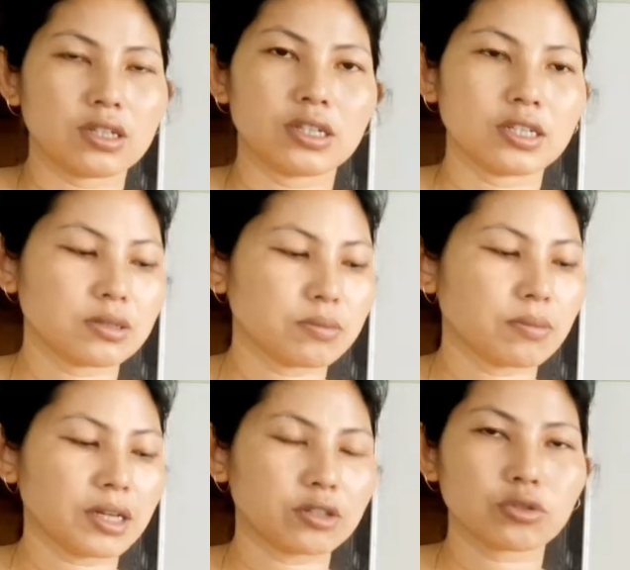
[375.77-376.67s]
this
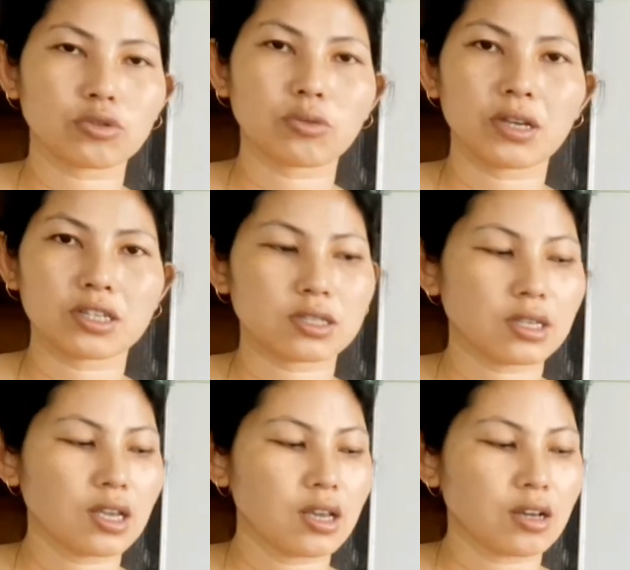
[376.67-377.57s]
microscope
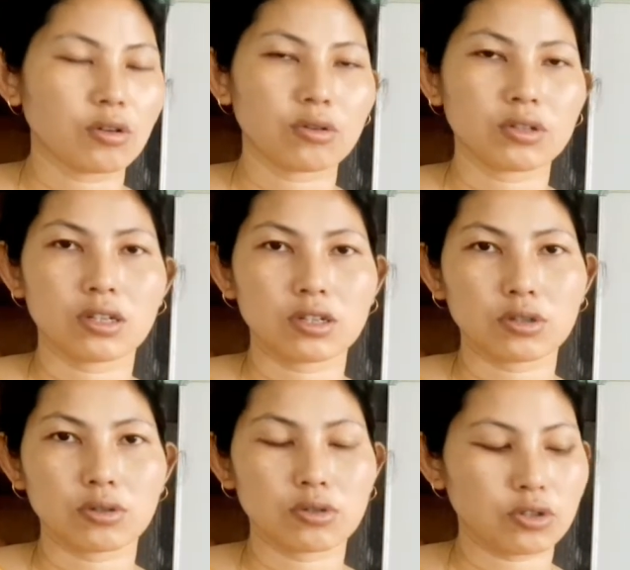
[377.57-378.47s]
has got the
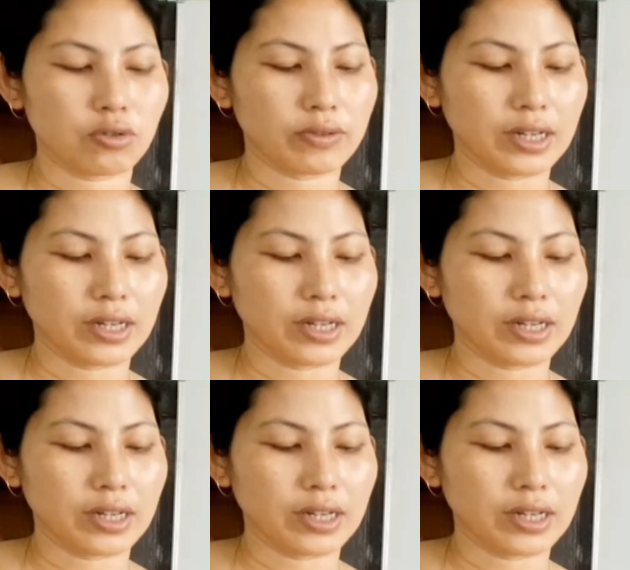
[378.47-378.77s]
resolution of